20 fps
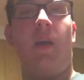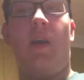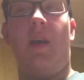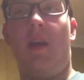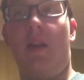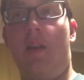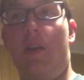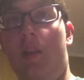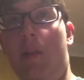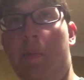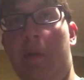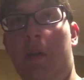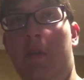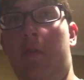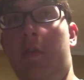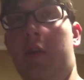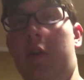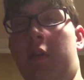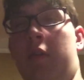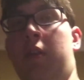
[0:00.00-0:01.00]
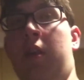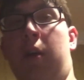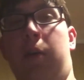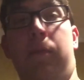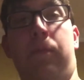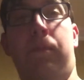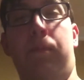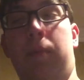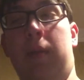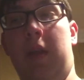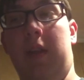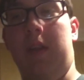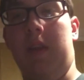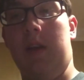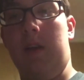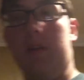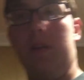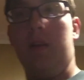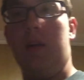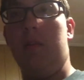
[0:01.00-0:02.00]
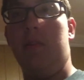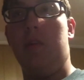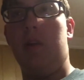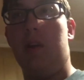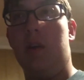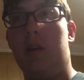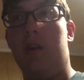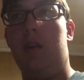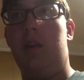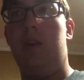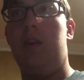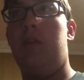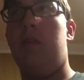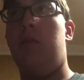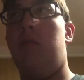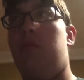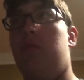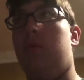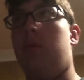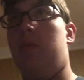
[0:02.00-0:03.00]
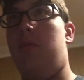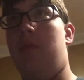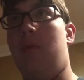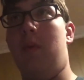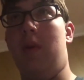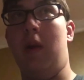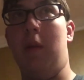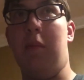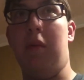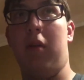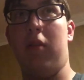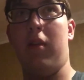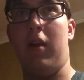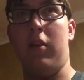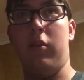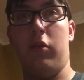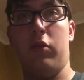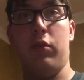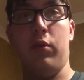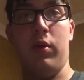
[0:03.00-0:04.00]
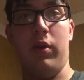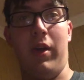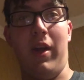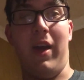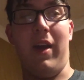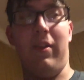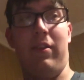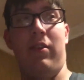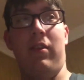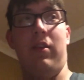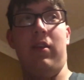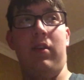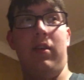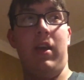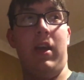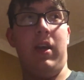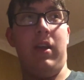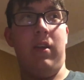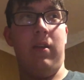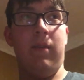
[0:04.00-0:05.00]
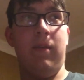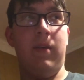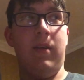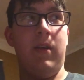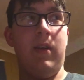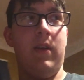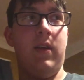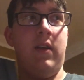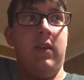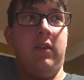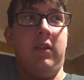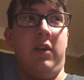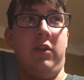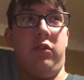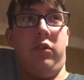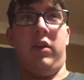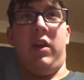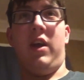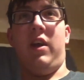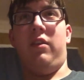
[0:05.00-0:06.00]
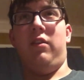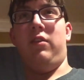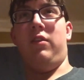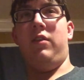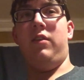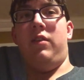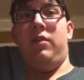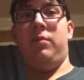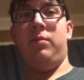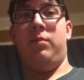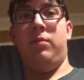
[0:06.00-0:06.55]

and just a bunch of other stuff, plates that gloves are going to need for, for, when I mix hydrochloric acid and nitric acid.